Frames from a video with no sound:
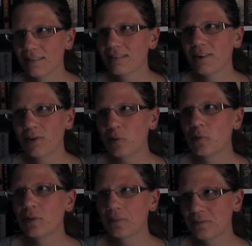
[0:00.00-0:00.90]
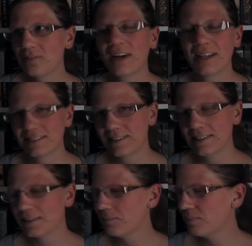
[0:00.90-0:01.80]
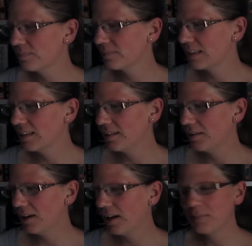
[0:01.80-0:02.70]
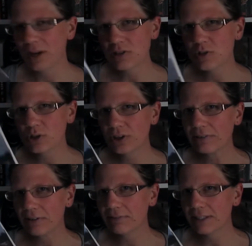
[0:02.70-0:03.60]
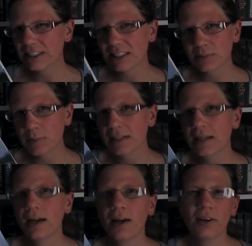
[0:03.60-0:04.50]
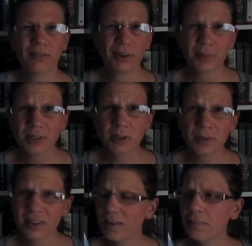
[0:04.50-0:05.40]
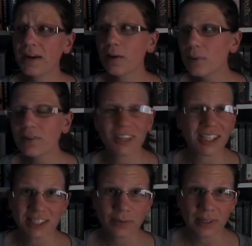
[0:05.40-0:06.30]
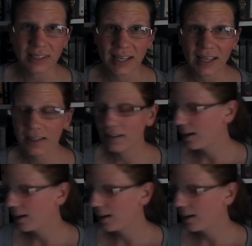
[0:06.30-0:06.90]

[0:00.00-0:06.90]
go faster. I'm not too sure if I'll finish this one for the booktubeathon, but I will finish it one day.